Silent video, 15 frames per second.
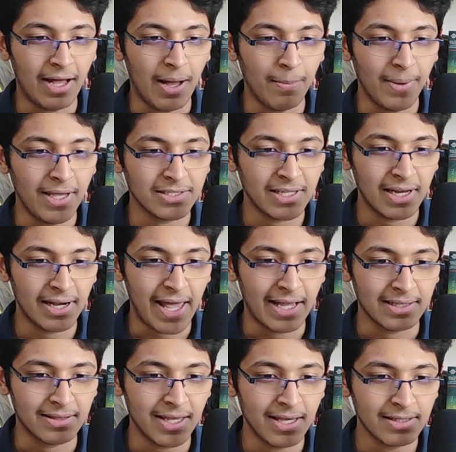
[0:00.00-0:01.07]
amazing
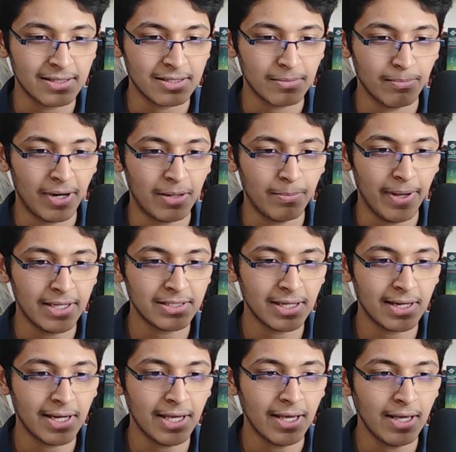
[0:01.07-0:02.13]
like this. But
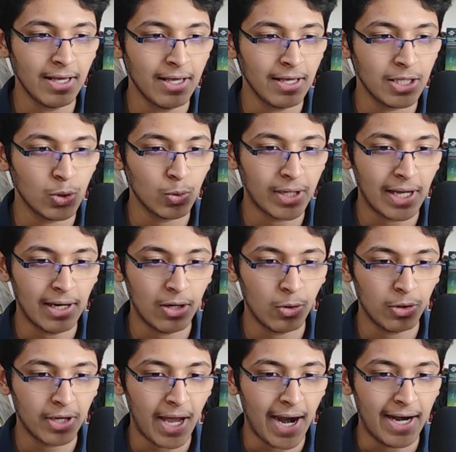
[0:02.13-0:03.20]
basically you can
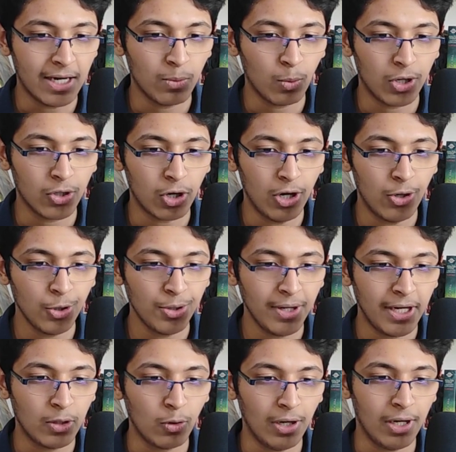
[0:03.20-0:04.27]
look at what all do you
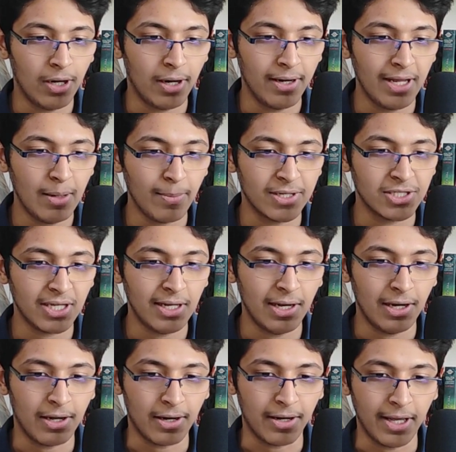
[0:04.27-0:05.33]
need to learn in
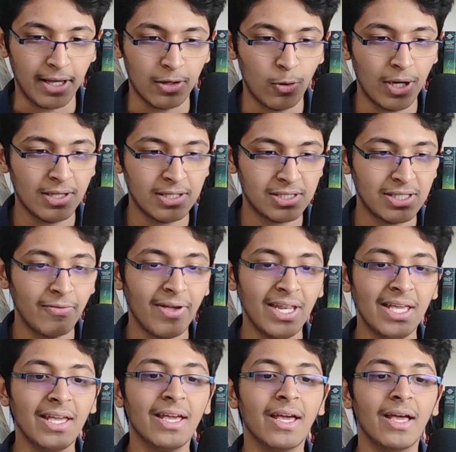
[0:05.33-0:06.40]
machine learning. Okay, this is a
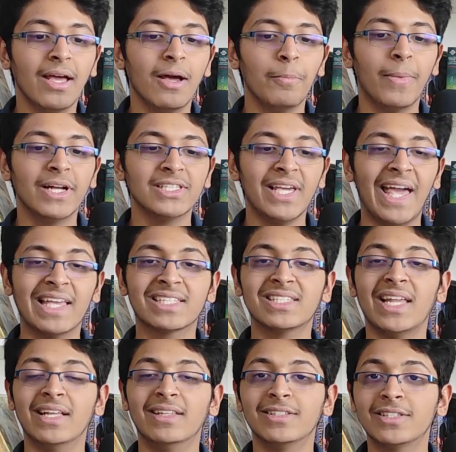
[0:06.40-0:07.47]
very much
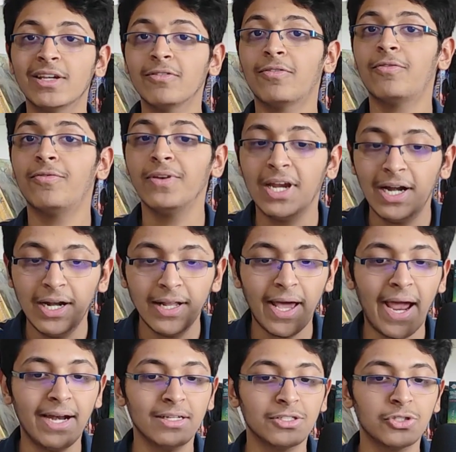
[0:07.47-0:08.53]
extensive field,
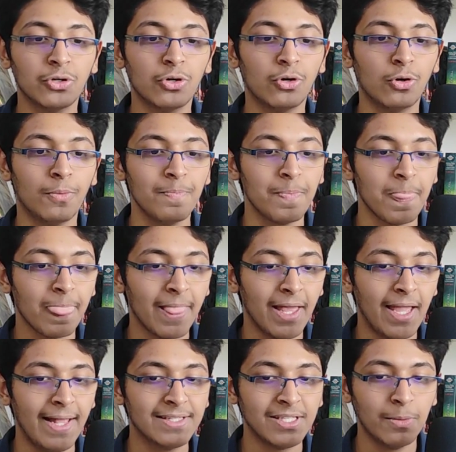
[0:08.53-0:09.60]
and so
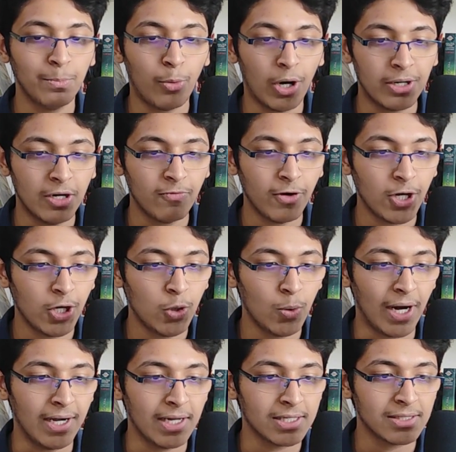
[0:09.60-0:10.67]
it's important for you
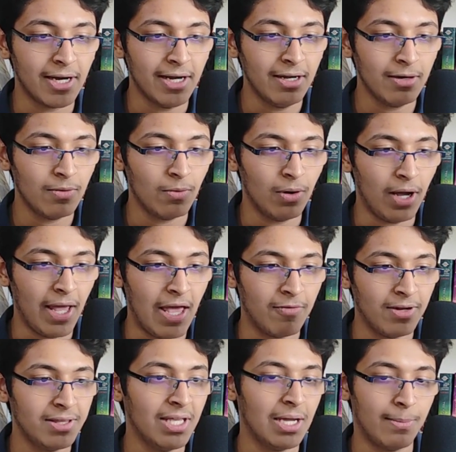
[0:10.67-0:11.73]
to understand
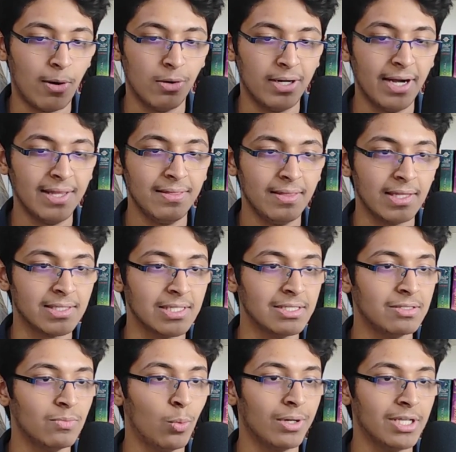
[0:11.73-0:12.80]
everything about it, and this
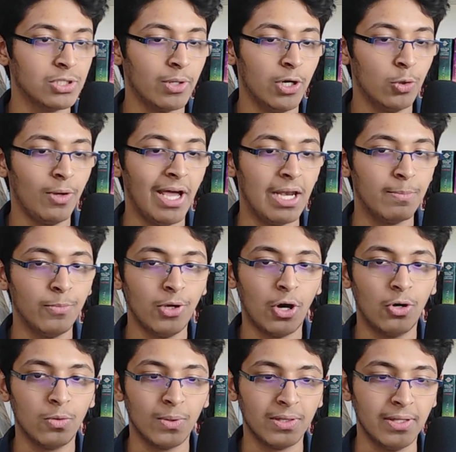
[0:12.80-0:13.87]
is what is going to help you
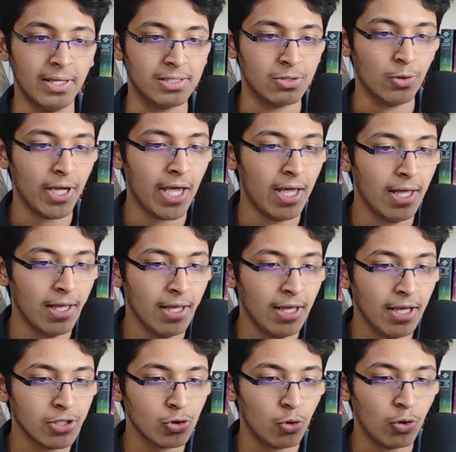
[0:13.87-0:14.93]
out with this. Okay,
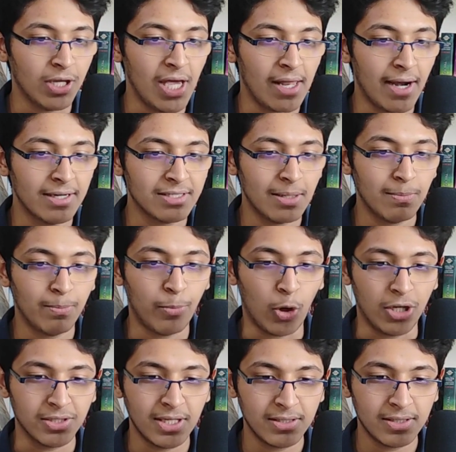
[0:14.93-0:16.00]
so here are some
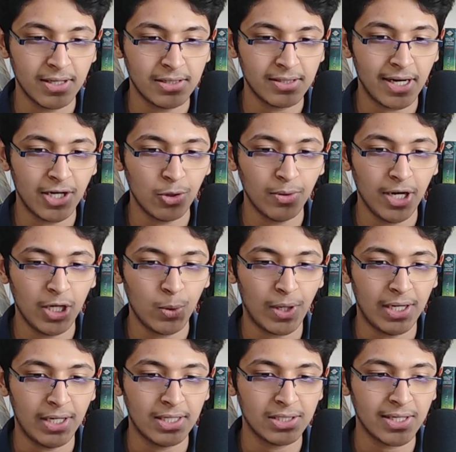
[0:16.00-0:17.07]
processes that you need to
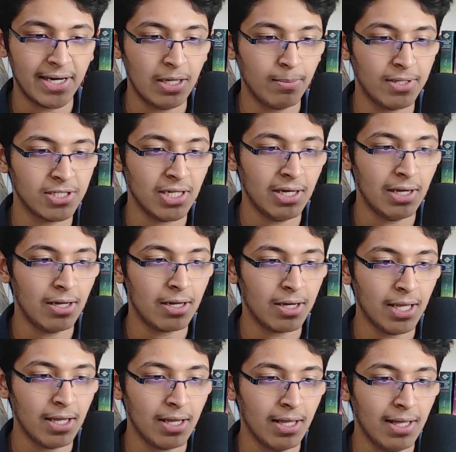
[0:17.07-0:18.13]
understand in machine
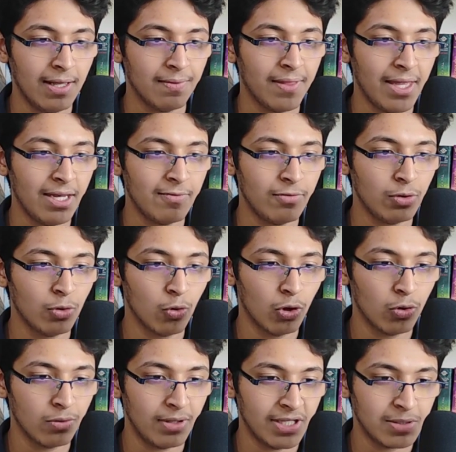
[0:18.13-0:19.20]
learning. Then if you go
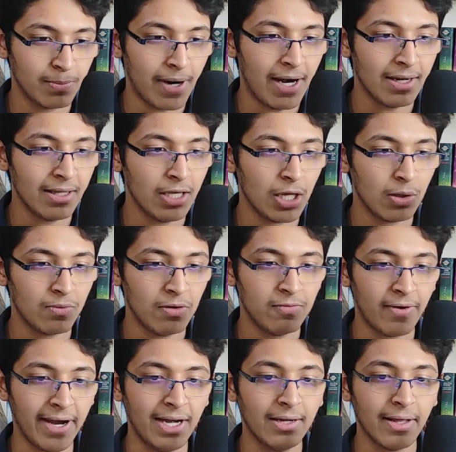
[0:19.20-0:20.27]
to this part, here you will
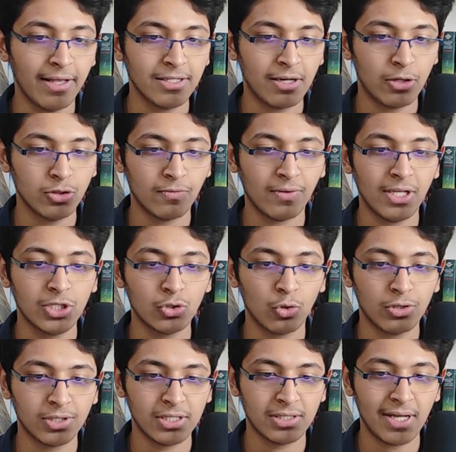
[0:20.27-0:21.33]
find tons and tons of
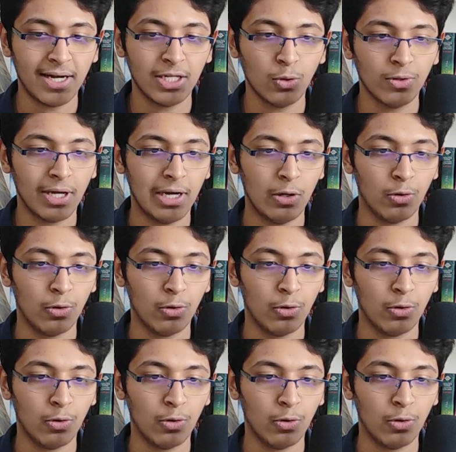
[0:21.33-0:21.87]
resources that you can